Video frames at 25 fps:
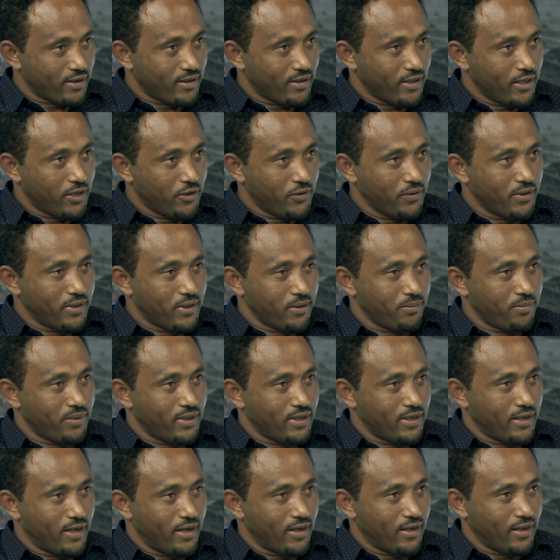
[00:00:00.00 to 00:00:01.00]
equitable,
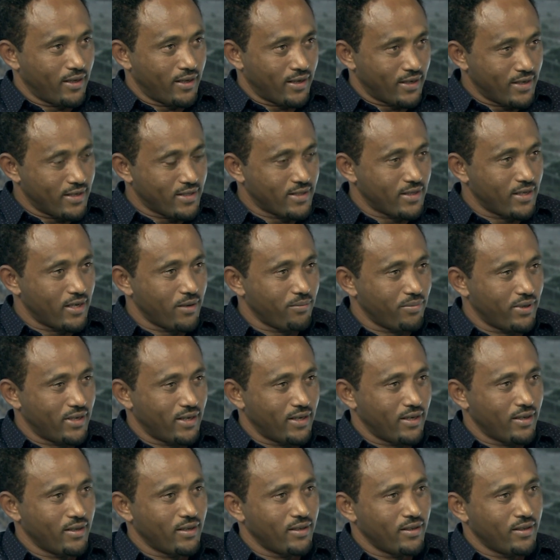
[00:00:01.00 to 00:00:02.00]
reasonable
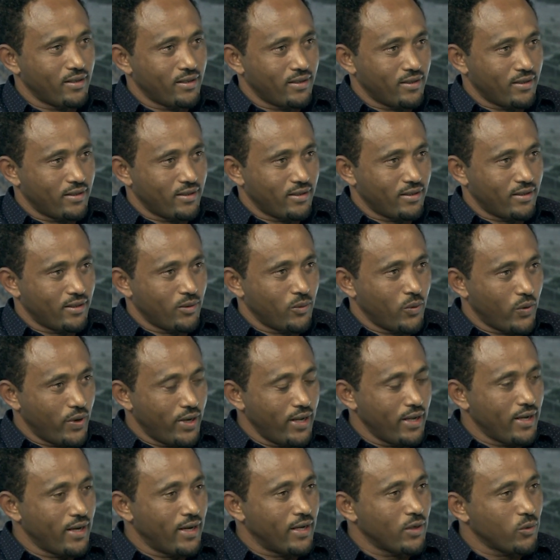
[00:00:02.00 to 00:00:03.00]

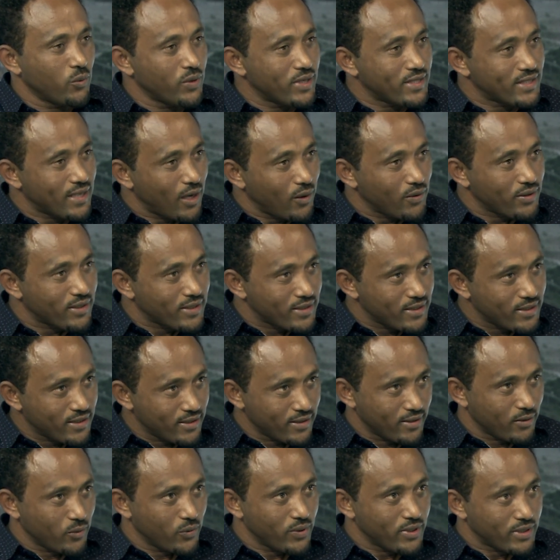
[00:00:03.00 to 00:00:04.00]
way, and
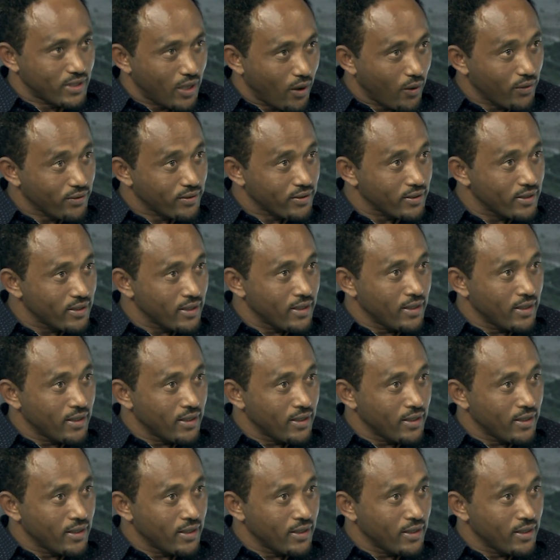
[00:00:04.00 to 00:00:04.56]
without